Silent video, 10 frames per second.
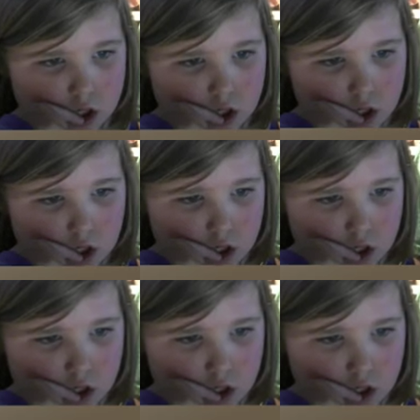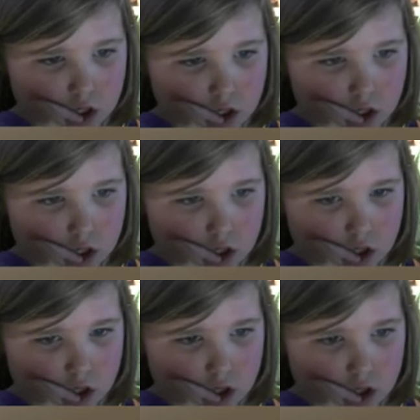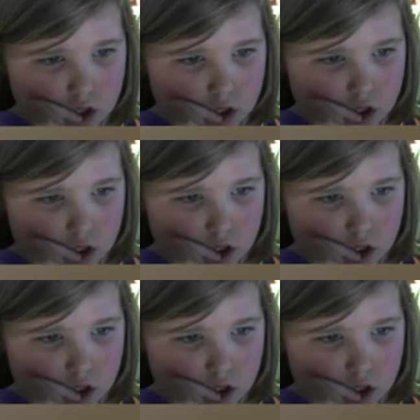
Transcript: (no one is talking)